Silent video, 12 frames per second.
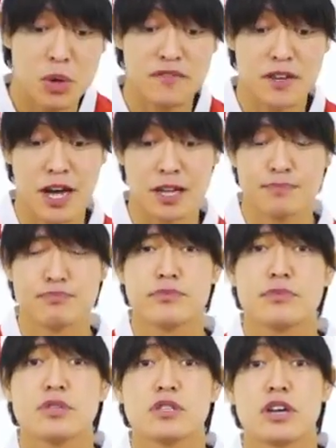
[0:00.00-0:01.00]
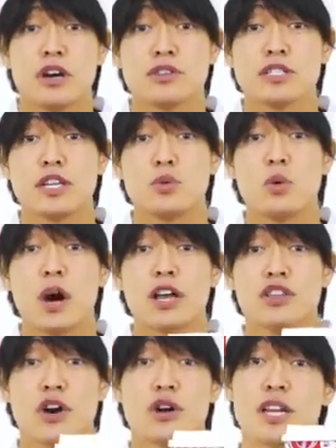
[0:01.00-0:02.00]
We've got toasted
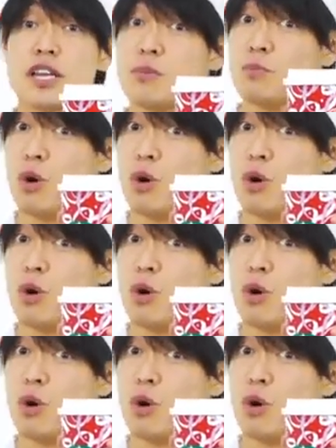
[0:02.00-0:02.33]
white chocolate